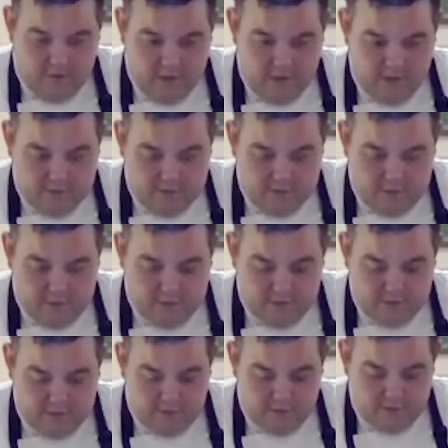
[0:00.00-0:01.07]
as
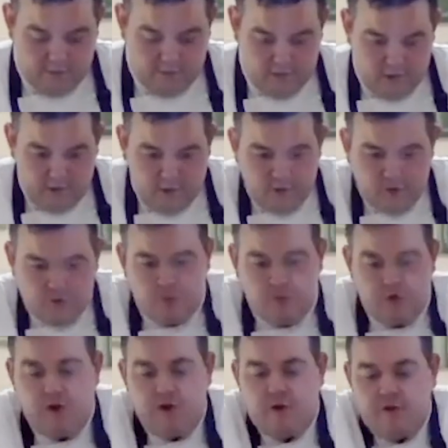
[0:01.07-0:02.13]
possible. So our
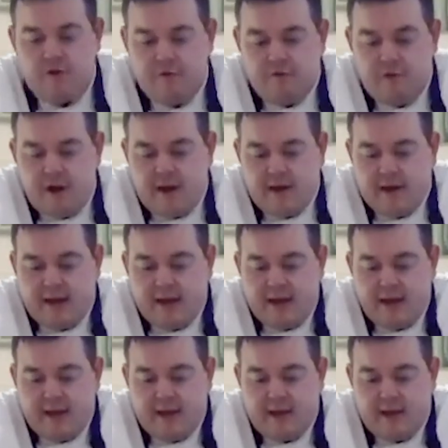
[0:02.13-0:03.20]
fried egg
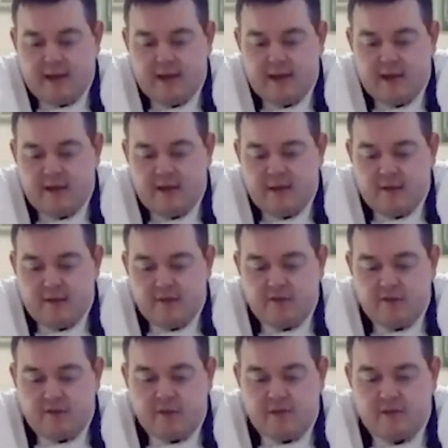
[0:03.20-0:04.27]
just
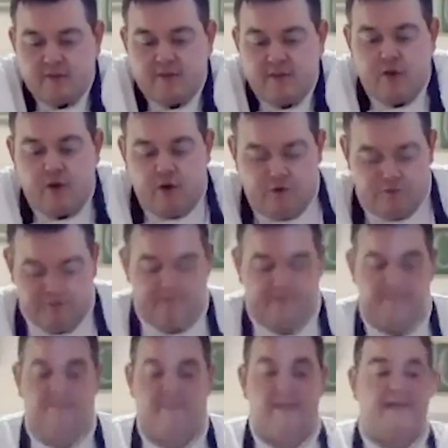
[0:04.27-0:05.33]
going to sit off to the
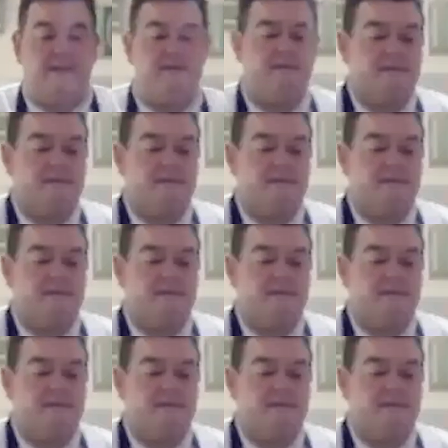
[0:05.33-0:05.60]
side.